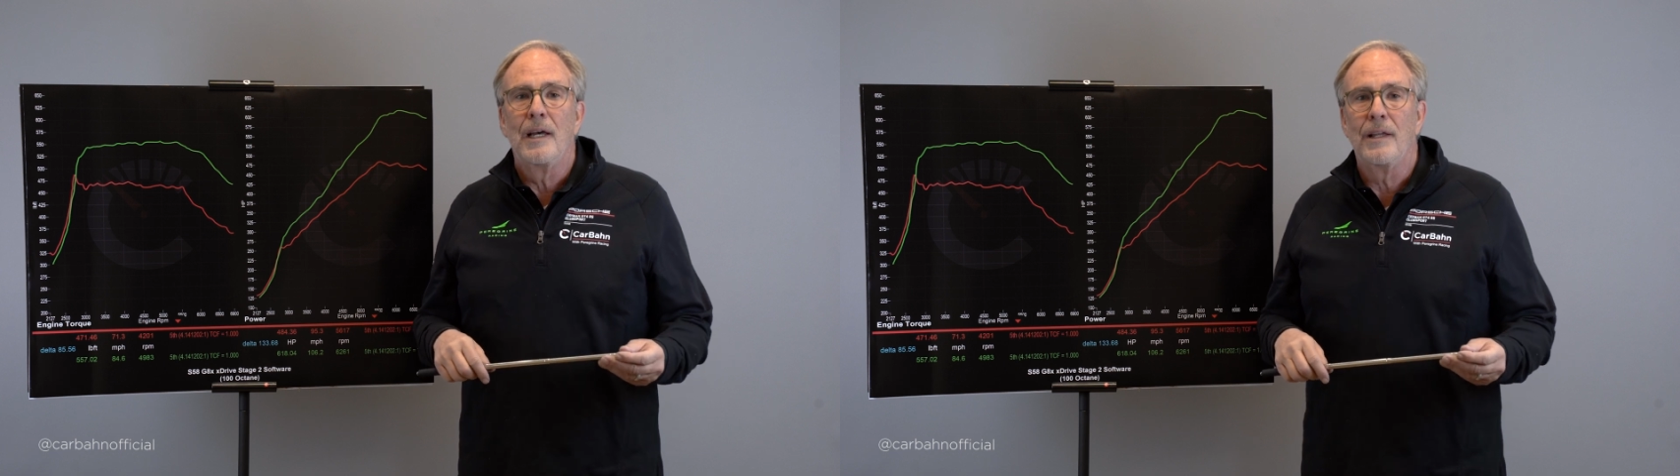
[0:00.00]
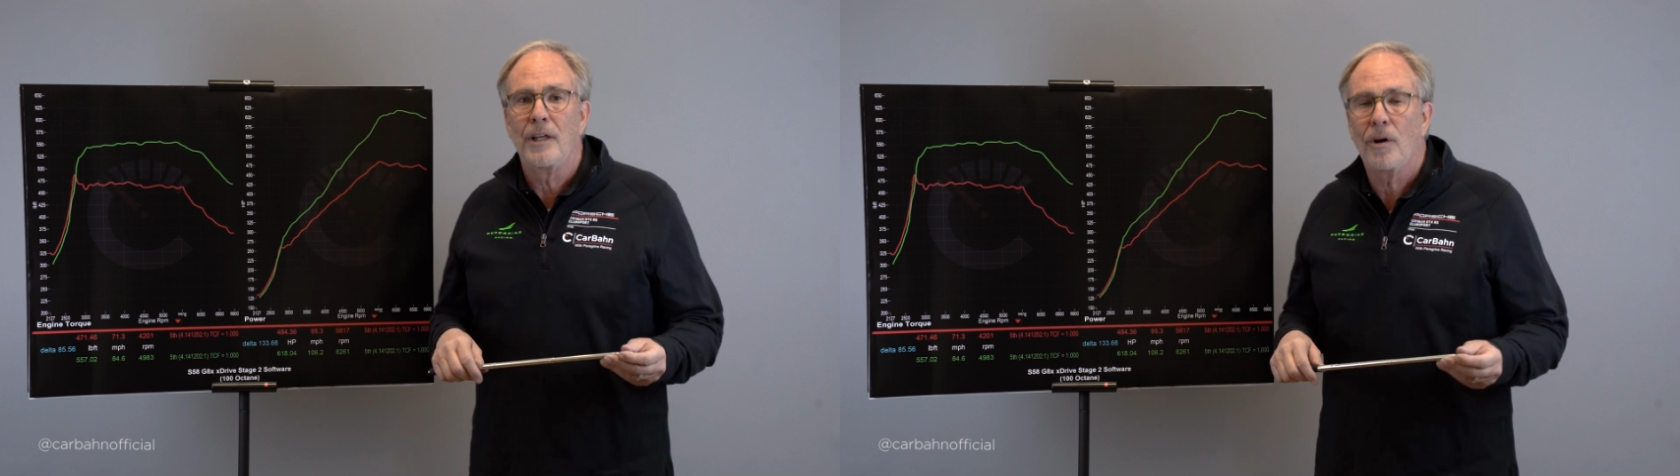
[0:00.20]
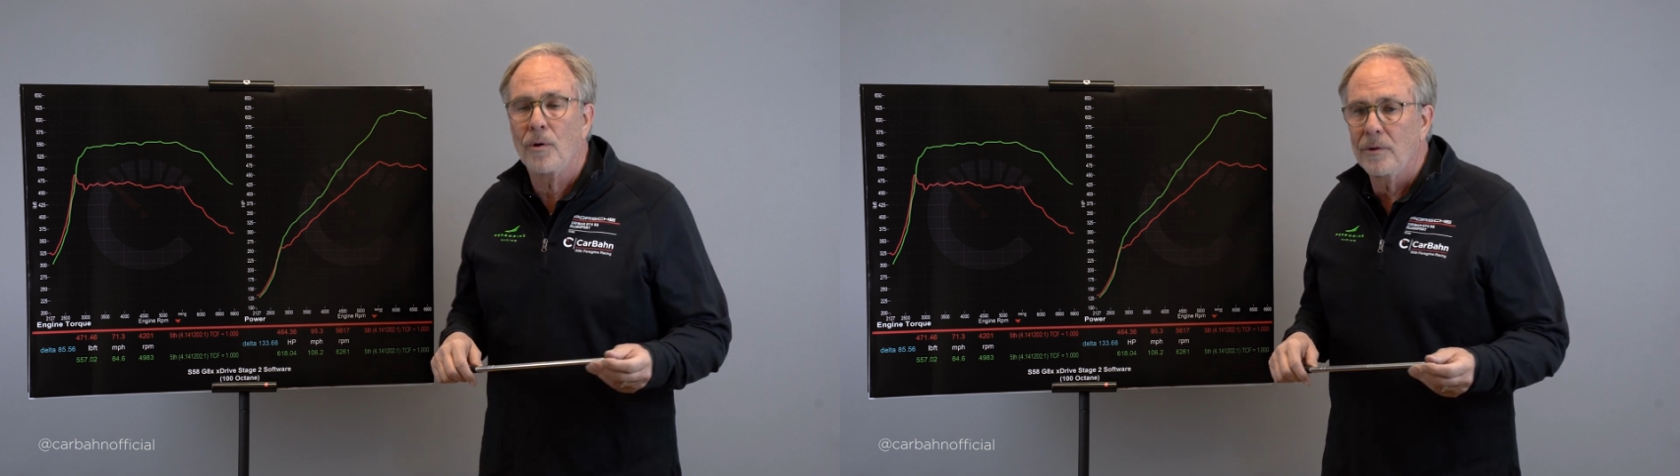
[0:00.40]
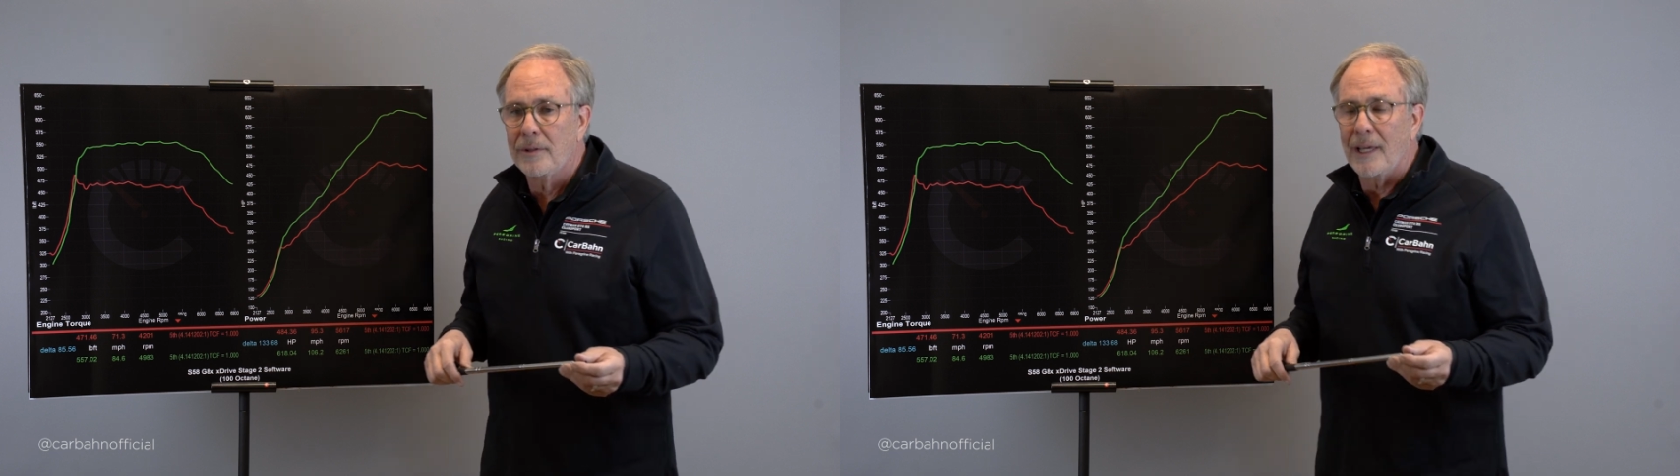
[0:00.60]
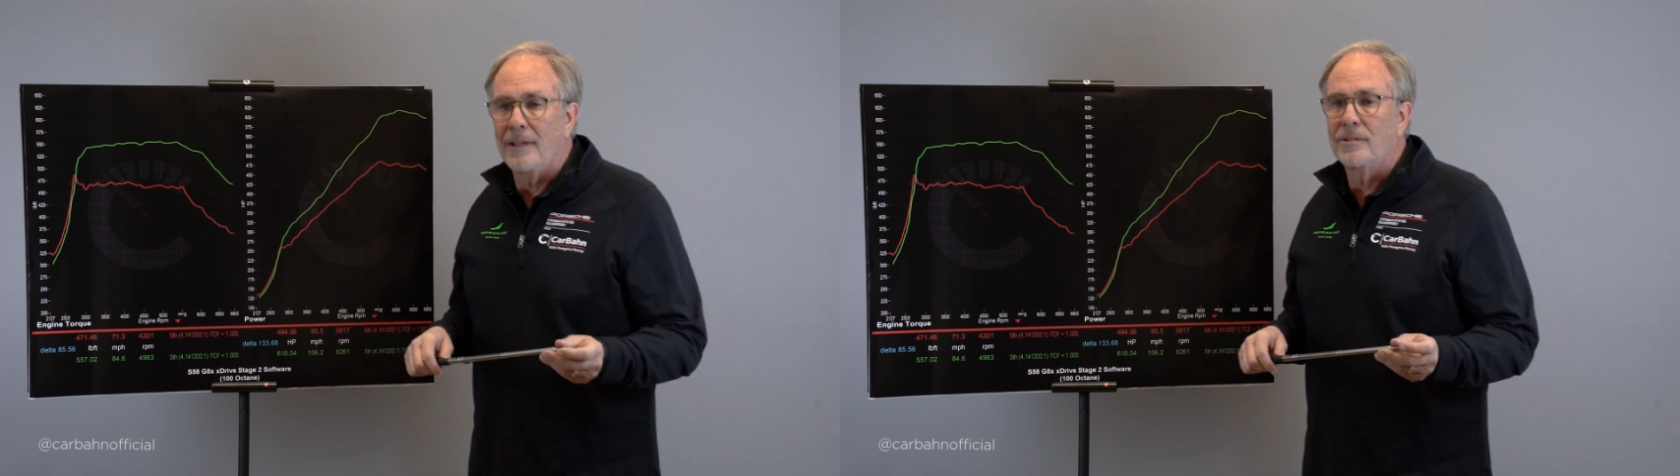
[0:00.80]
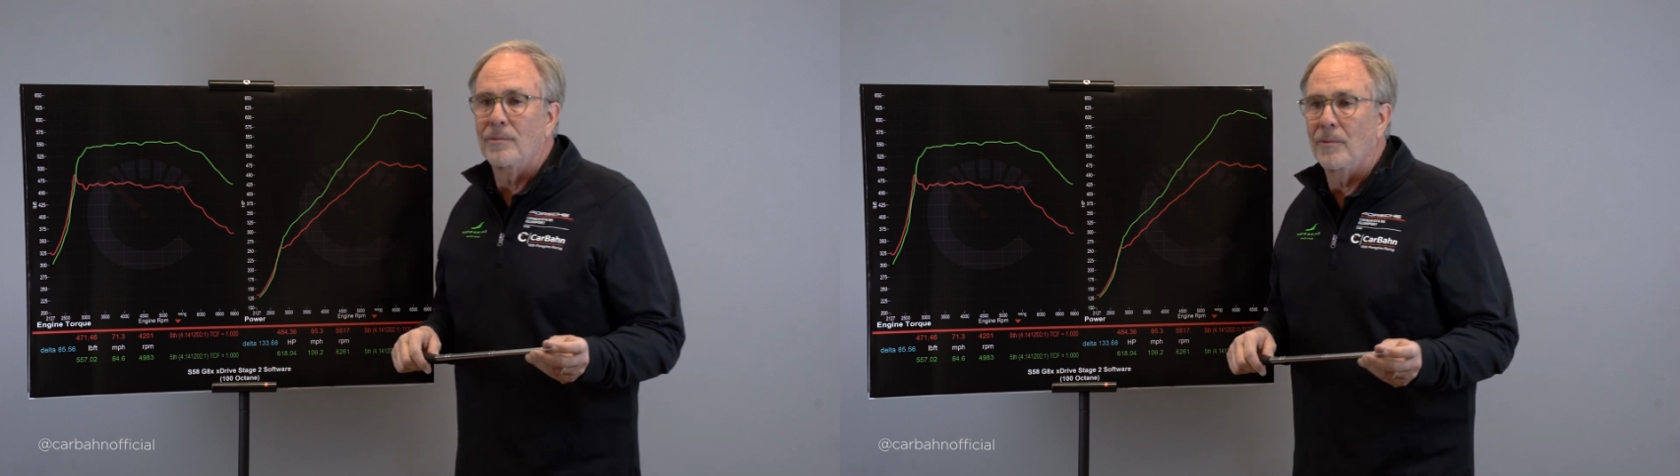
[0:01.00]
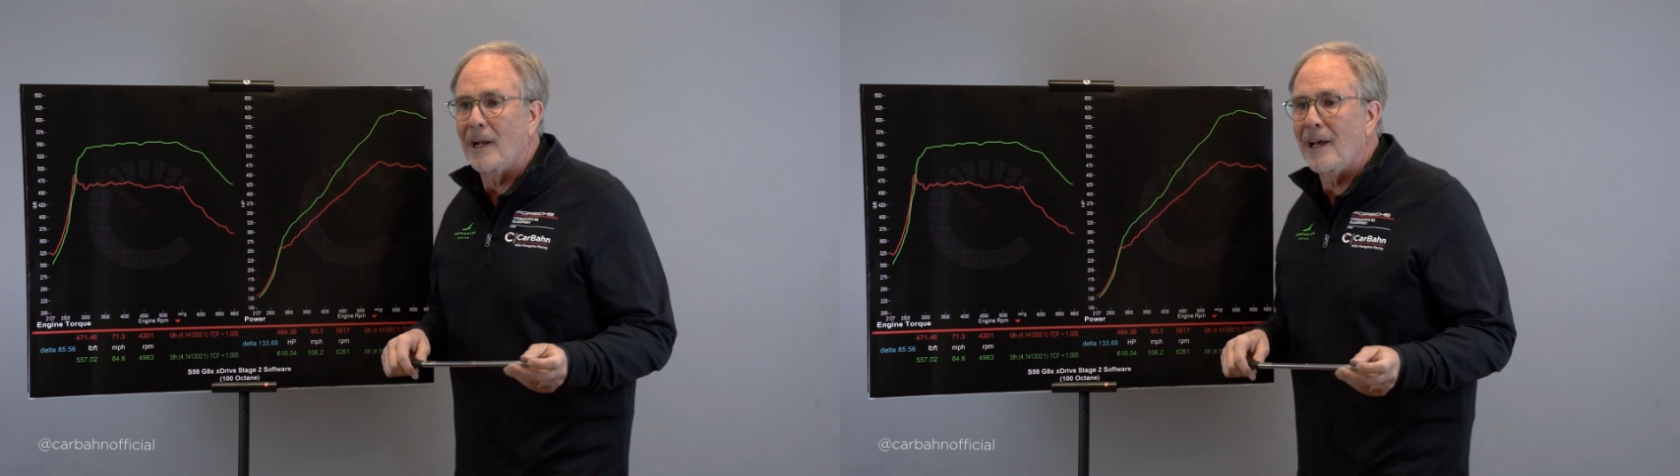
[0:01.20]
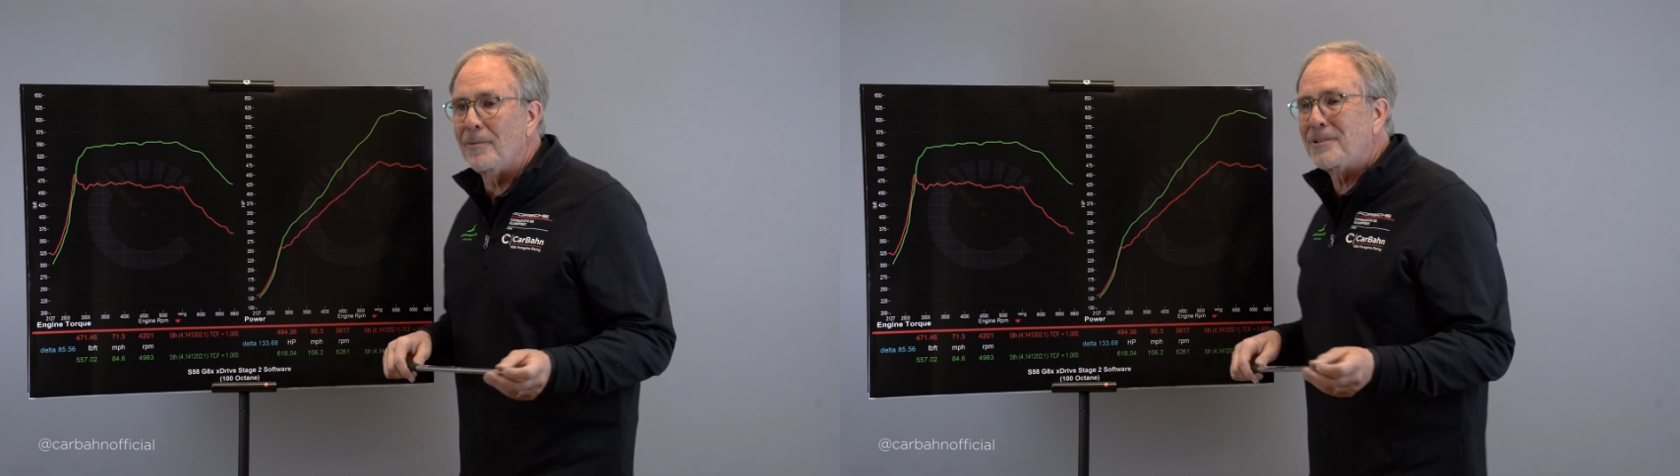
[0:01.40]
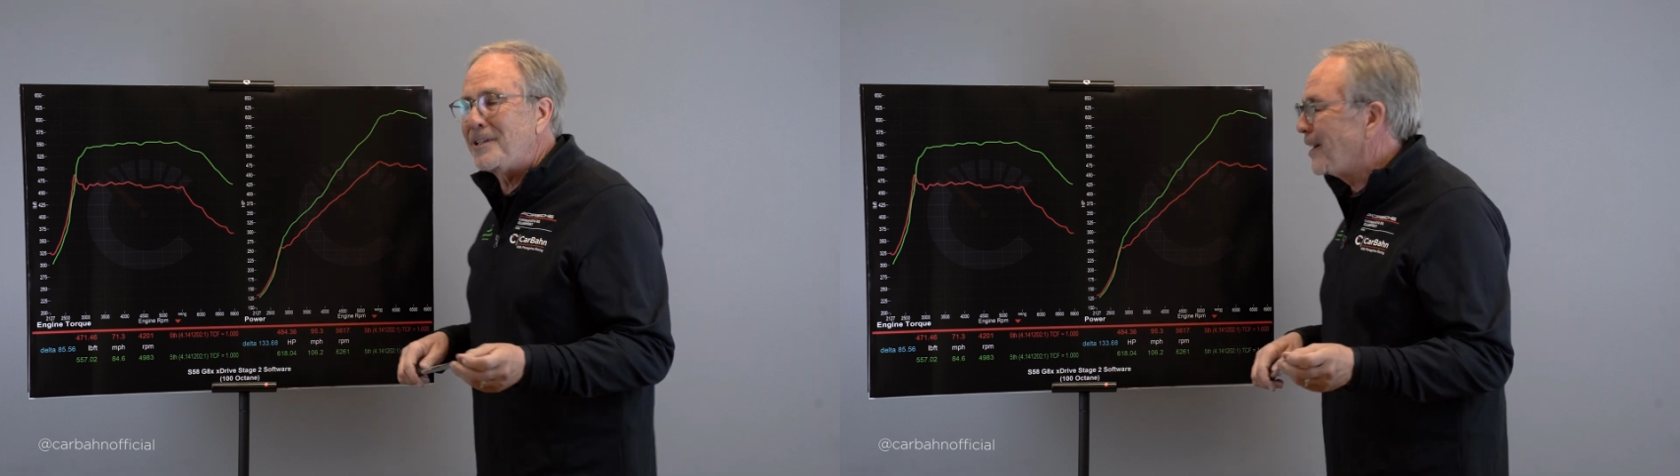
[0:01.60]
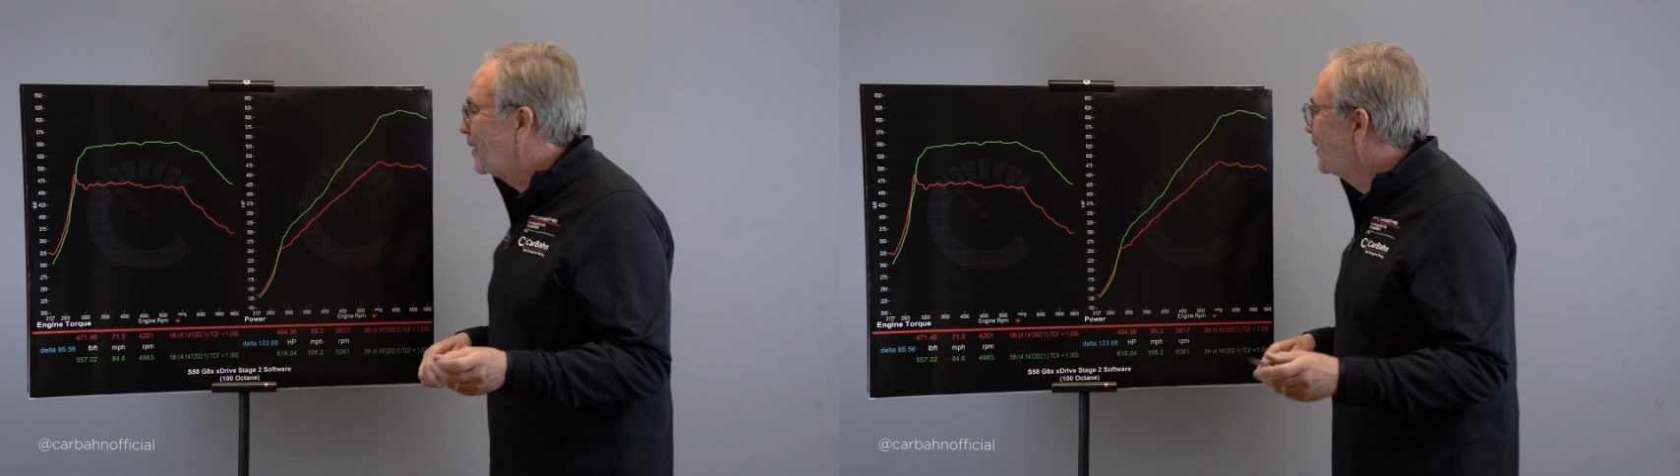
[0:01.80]
In the old days, when I
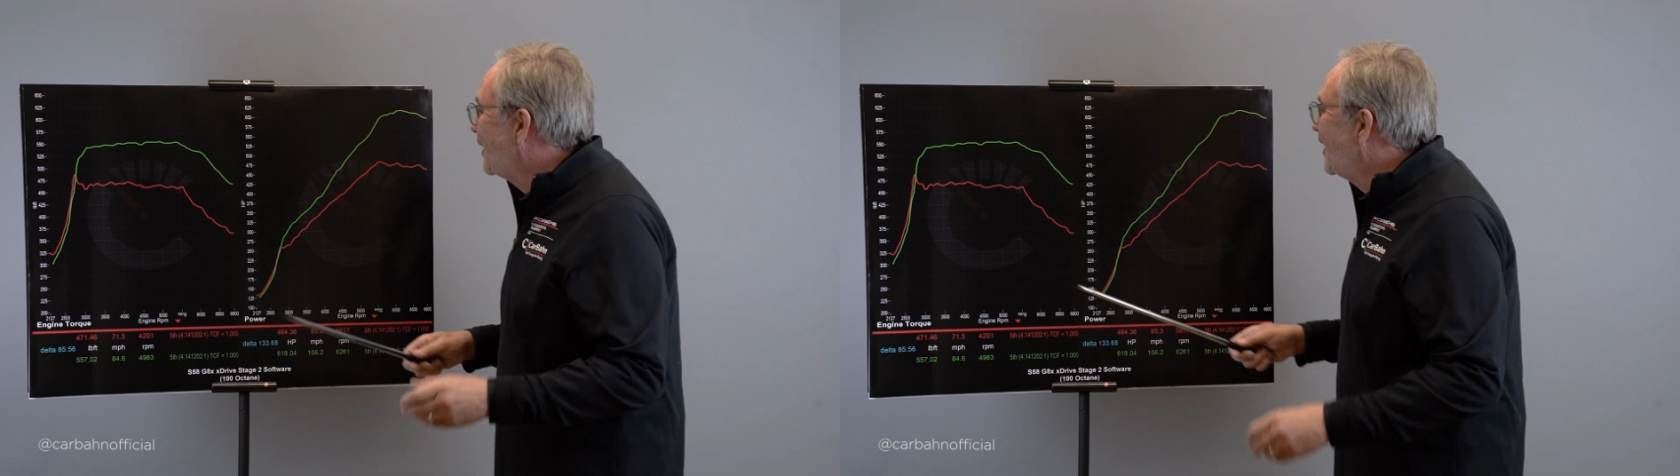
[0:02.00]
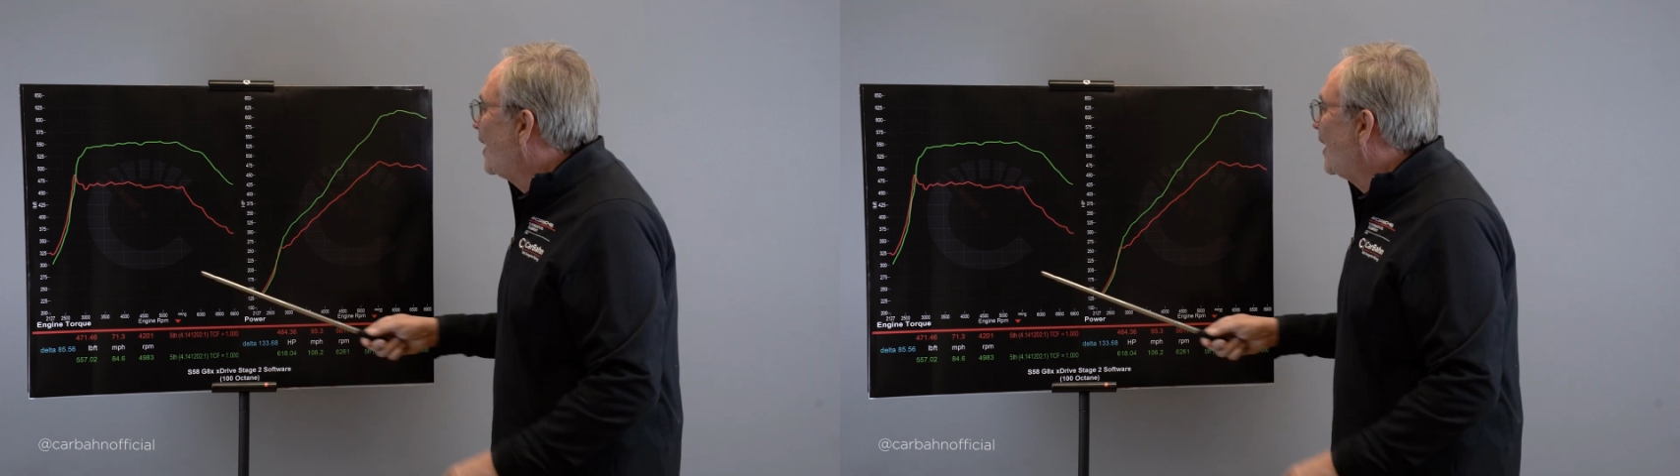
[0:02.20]
was young,